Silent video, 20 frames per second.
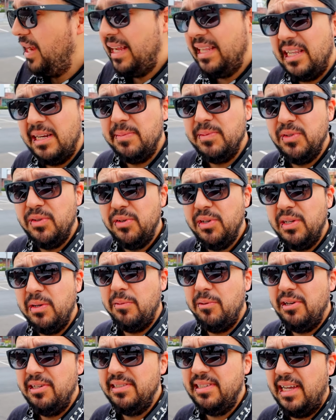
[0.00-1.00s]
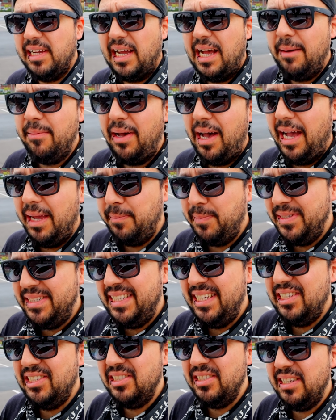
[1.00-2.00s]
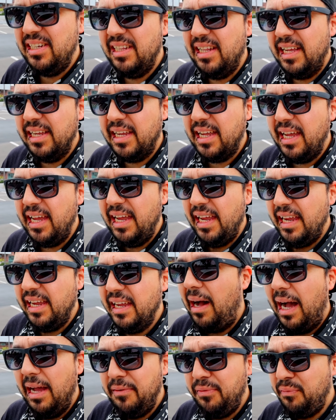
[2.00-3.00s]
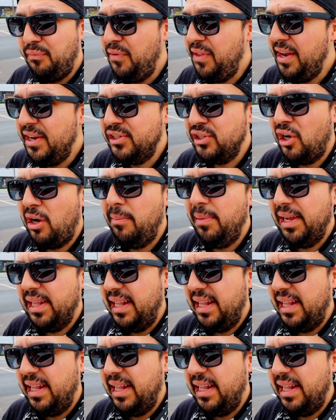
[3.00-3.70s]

I ended up doing was like, I'm, I petitioned it like, Hey, I finished all my